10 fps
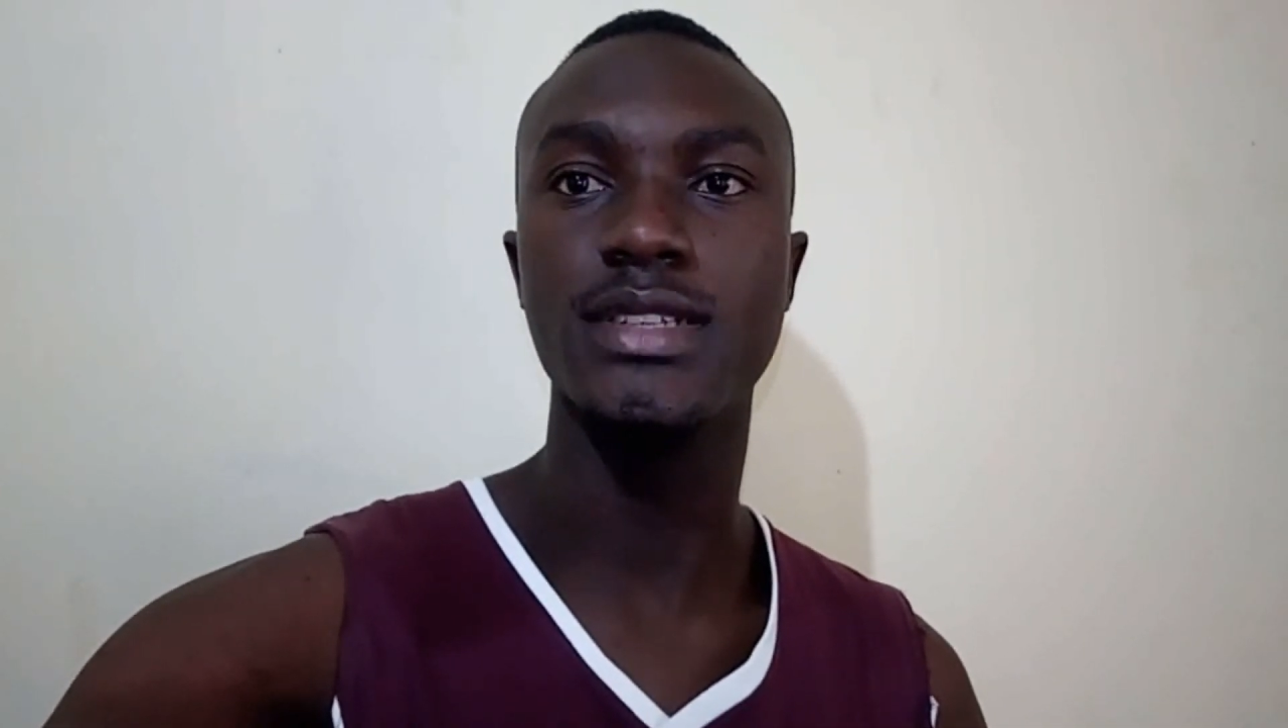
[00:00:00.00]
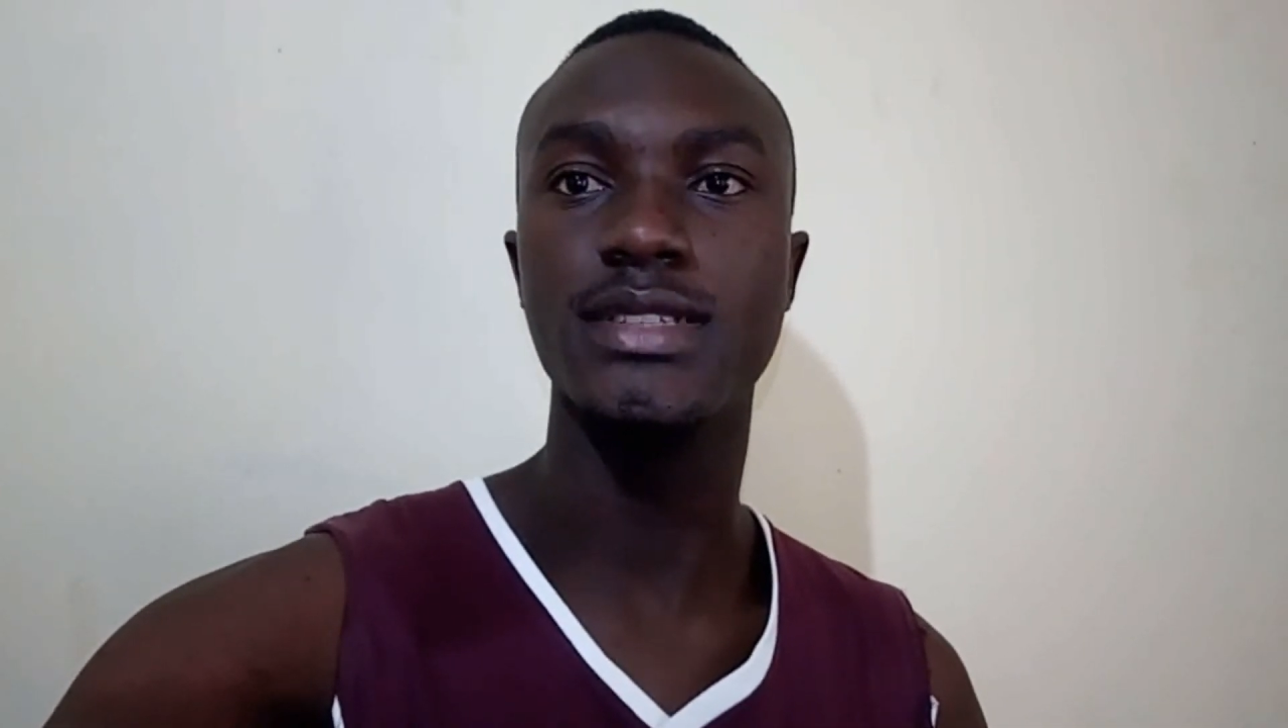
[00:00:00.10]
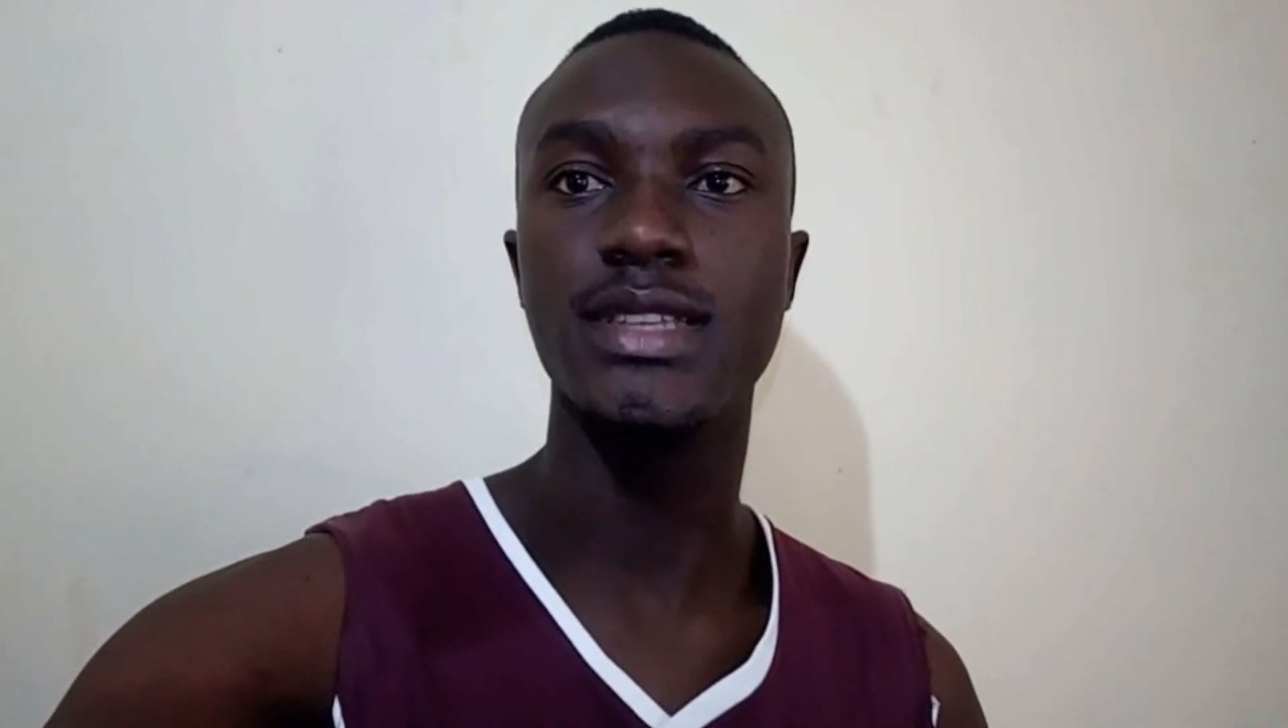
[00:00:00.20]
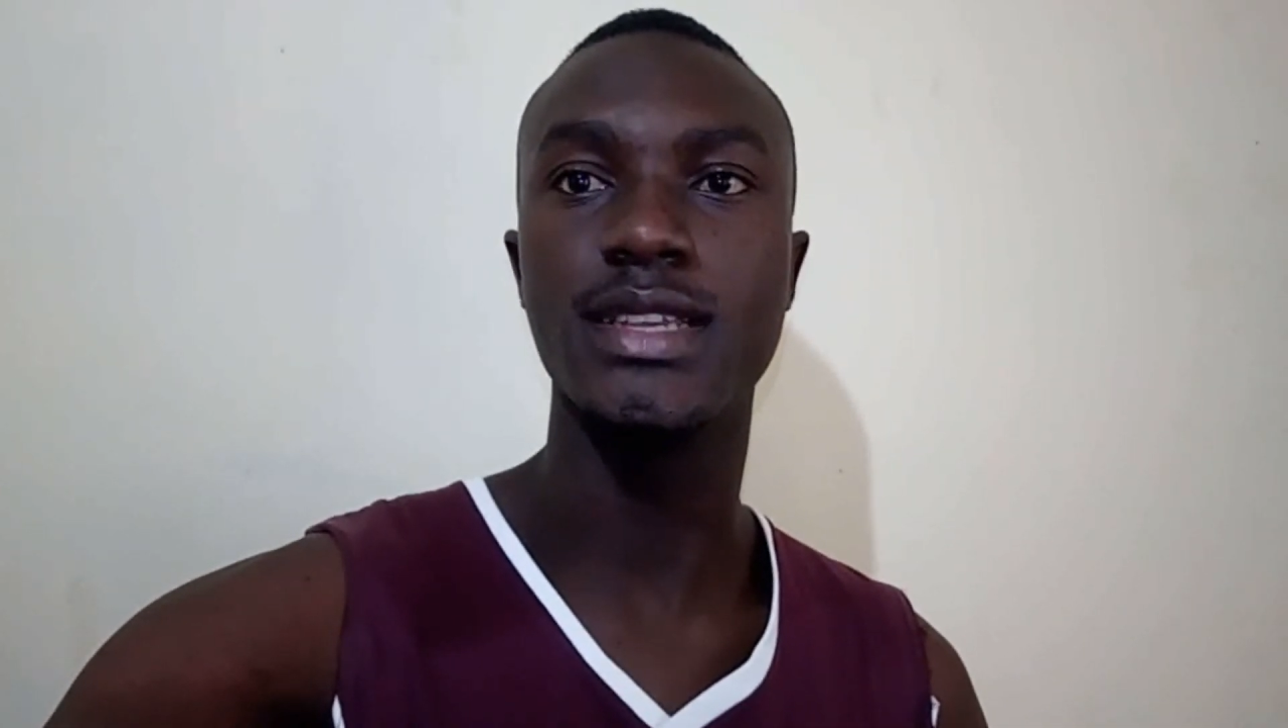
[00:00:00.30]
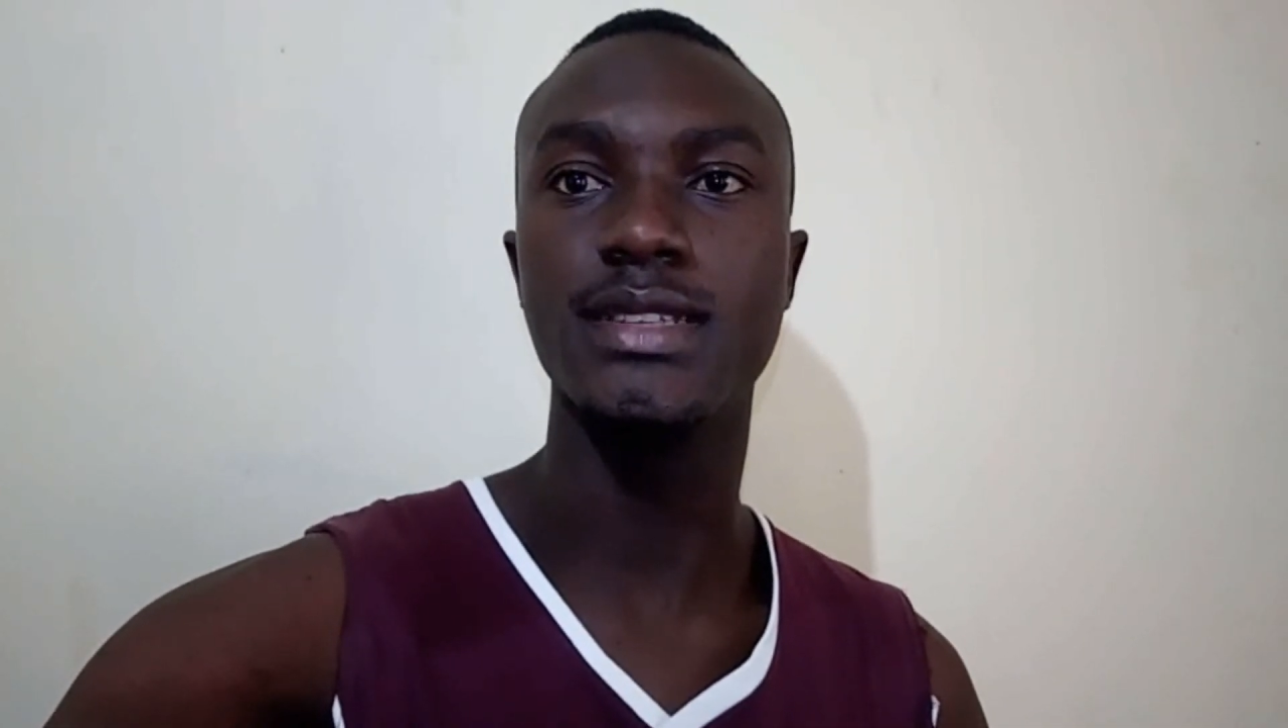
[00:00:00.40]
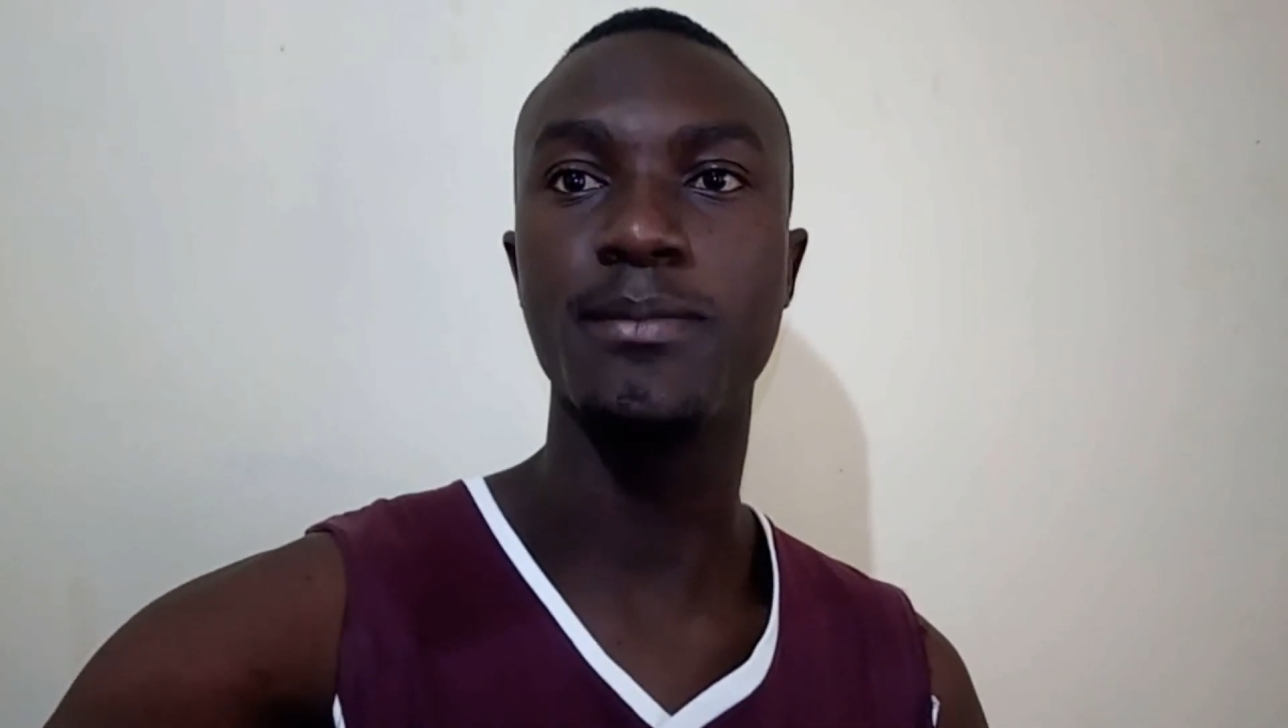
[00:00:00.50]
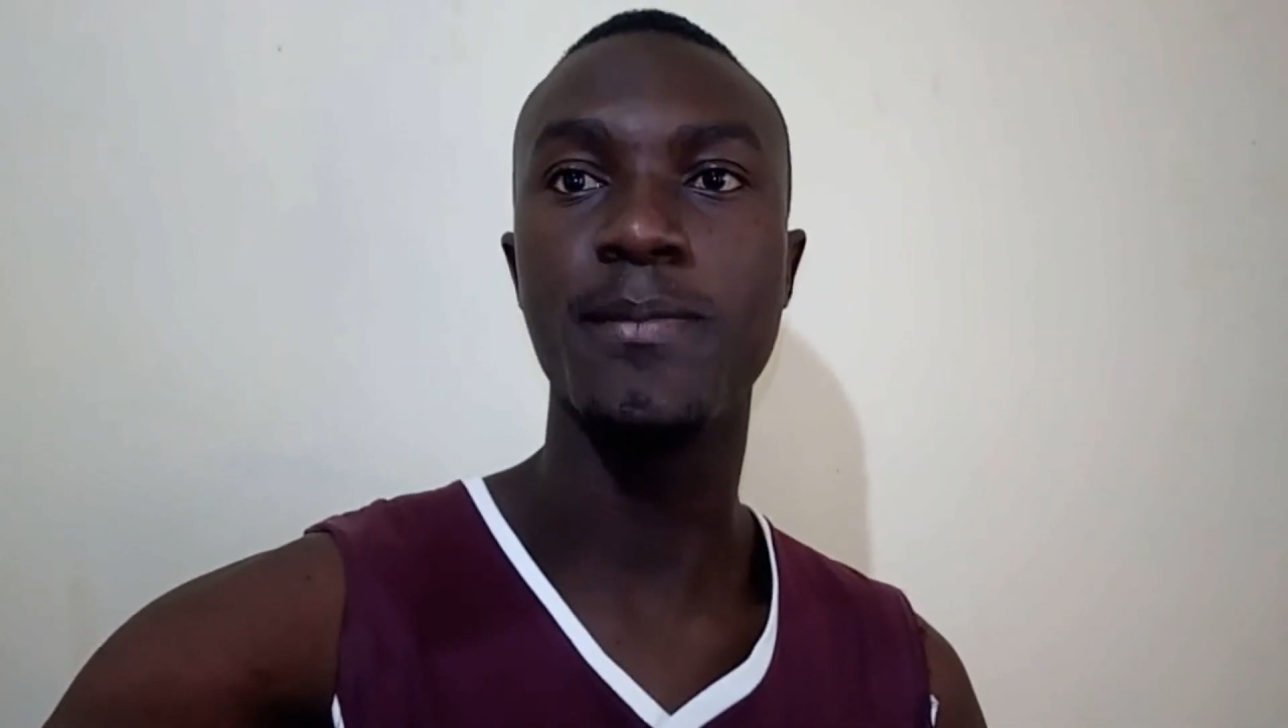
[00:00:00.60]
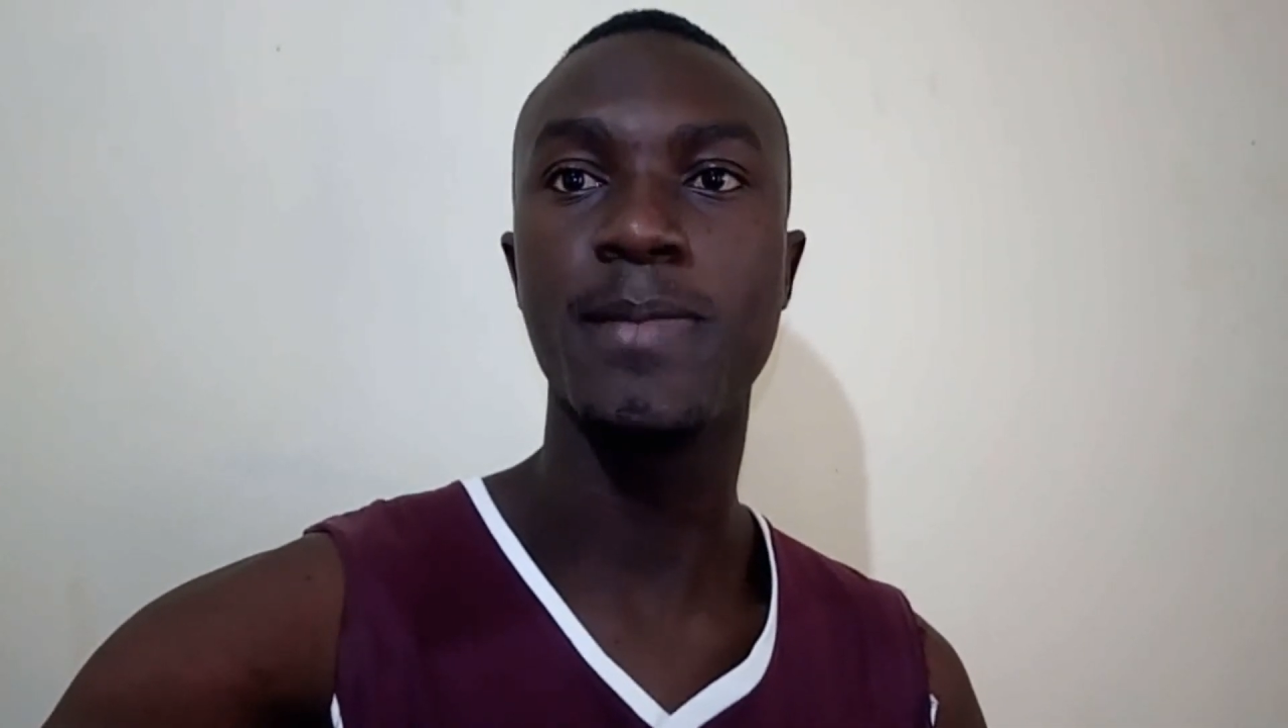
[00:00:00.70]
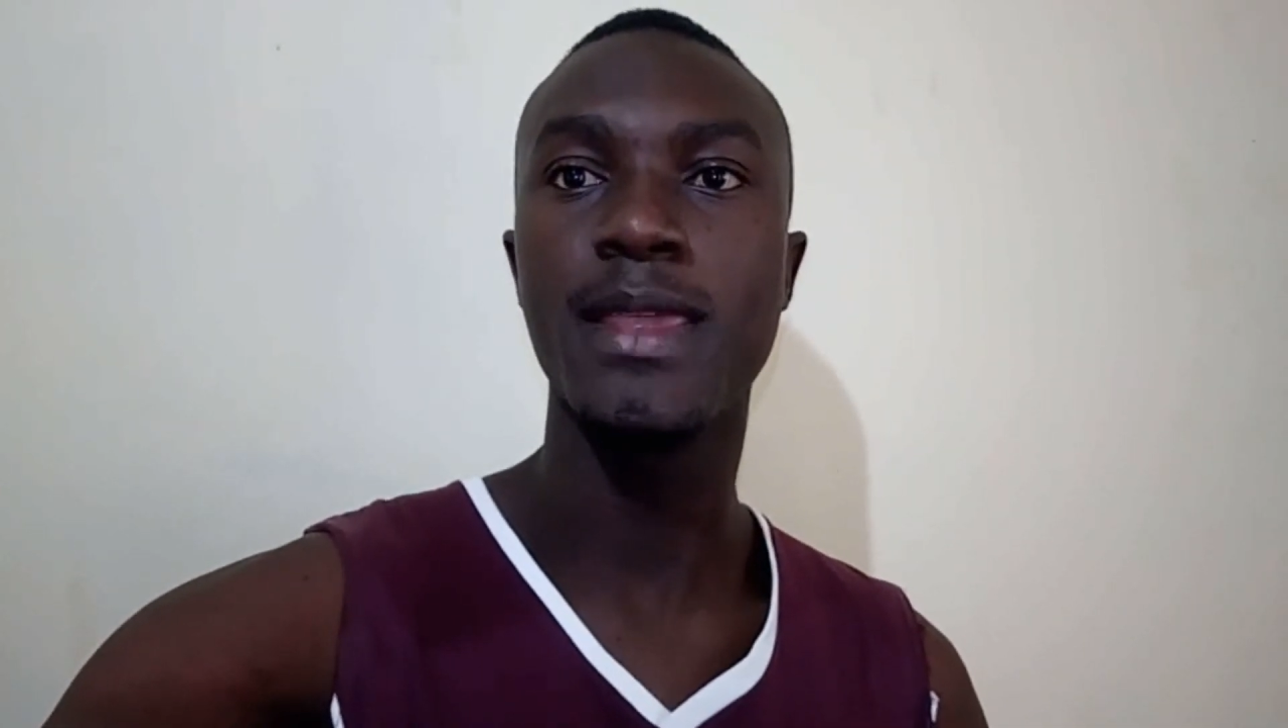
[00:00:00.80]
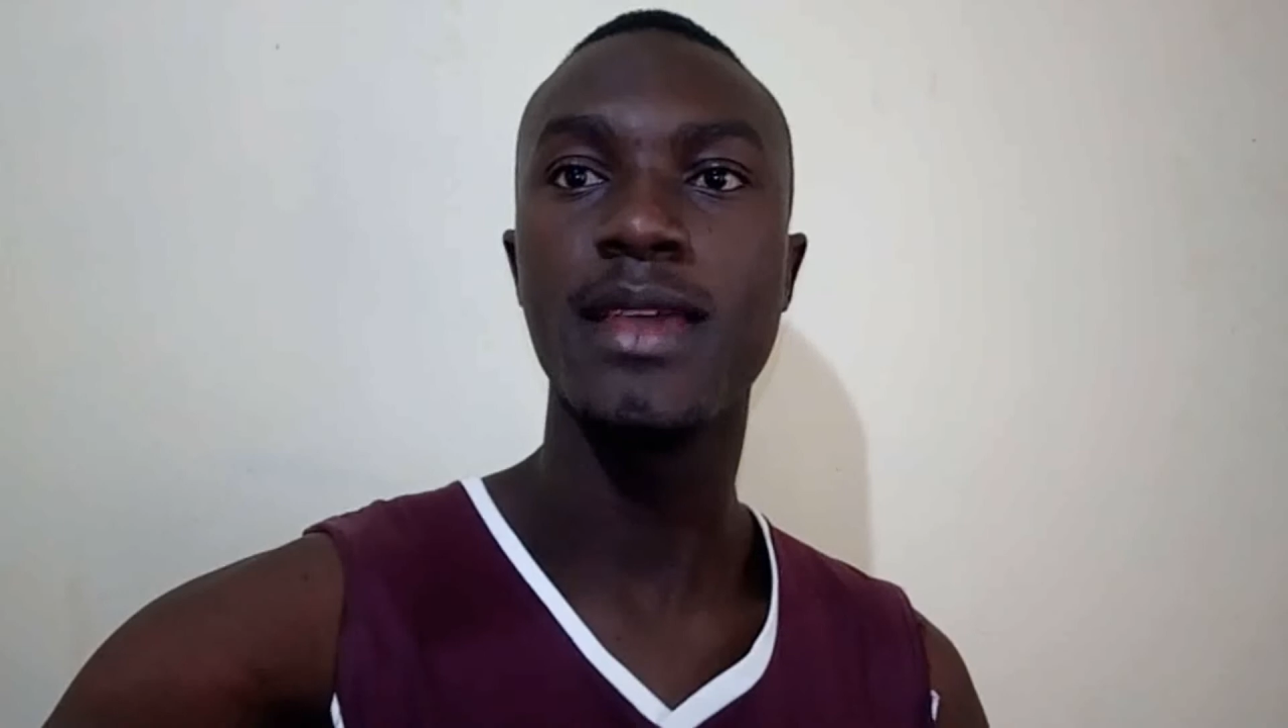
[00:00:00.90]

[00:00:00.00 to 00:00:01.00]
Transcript: and he still is